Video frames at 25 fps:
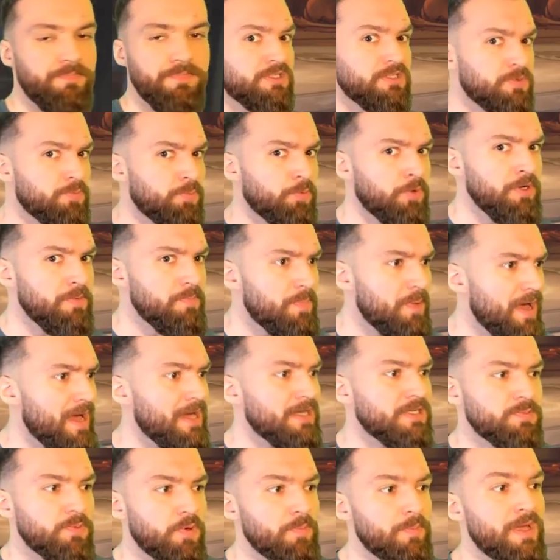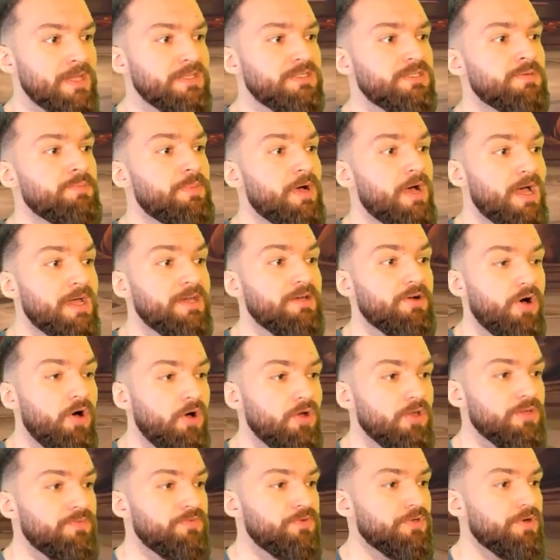Sprint packs momentum behind
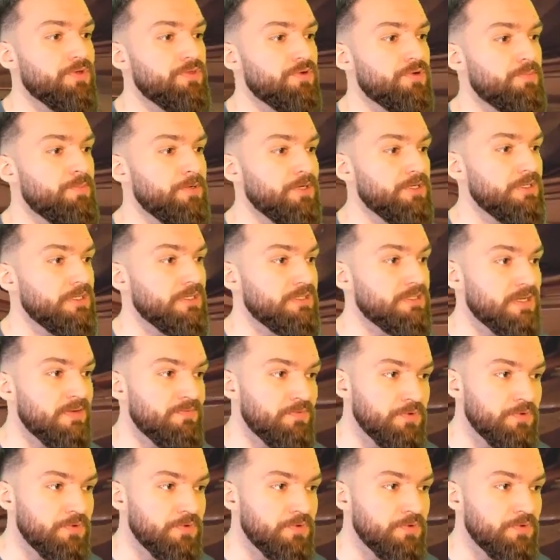all of your other abilities.